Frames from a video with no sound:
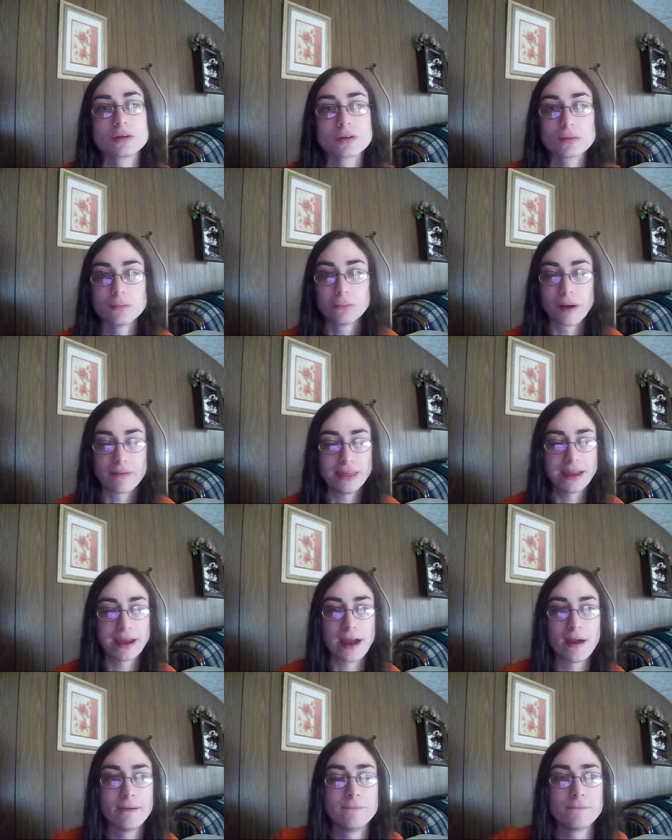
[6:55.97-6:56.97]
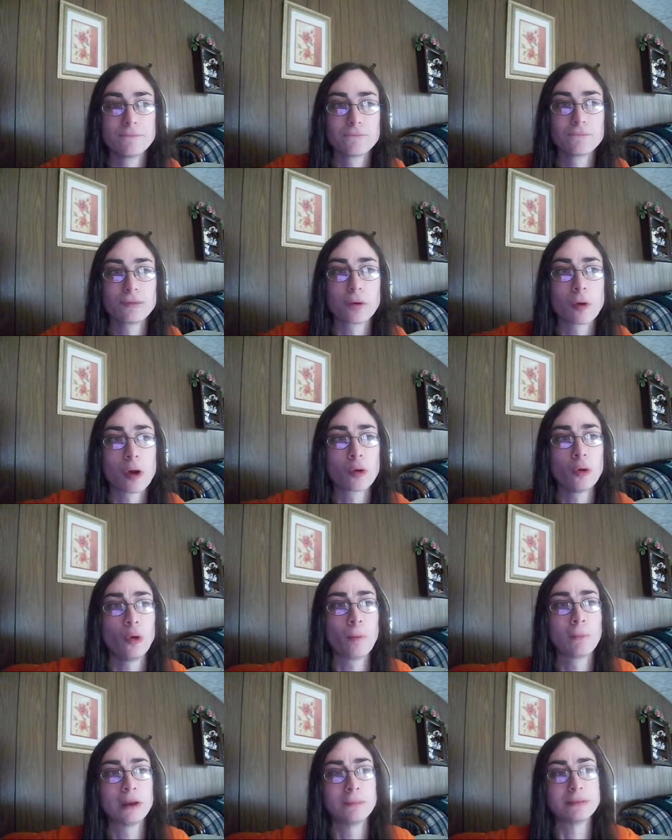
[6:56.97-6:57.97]
I don't know who I'm going to
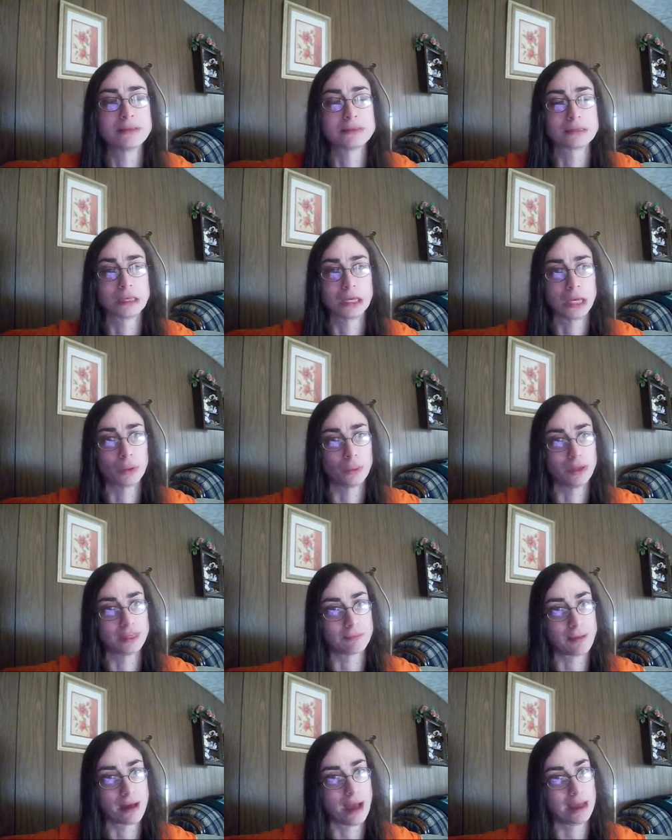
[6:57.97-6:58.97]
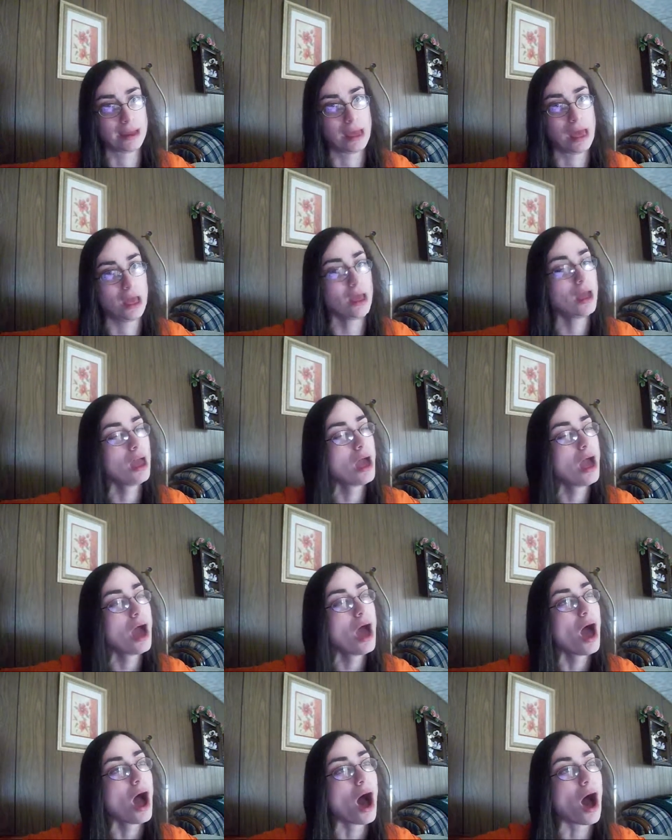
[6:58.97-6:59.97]
be singing it with by yet.
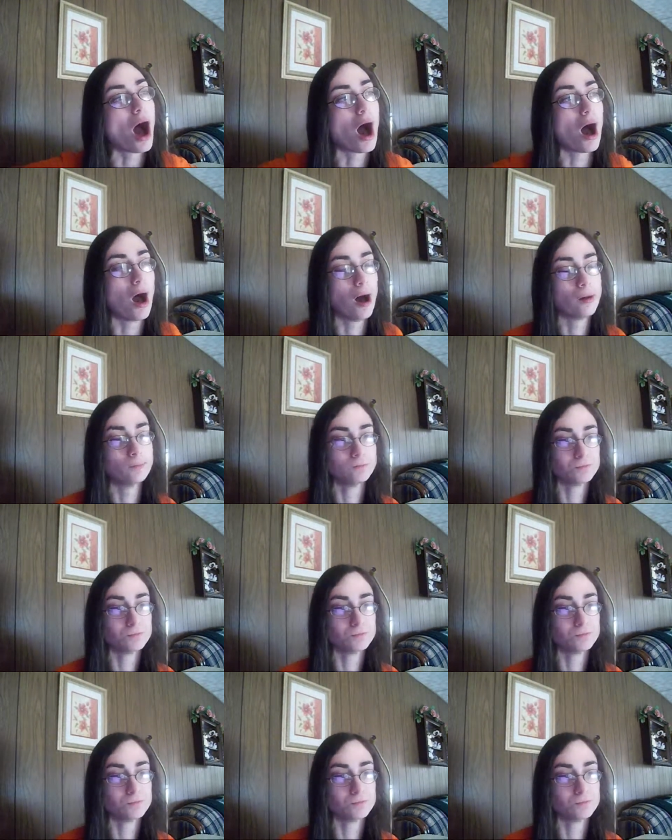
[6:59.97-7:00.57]
And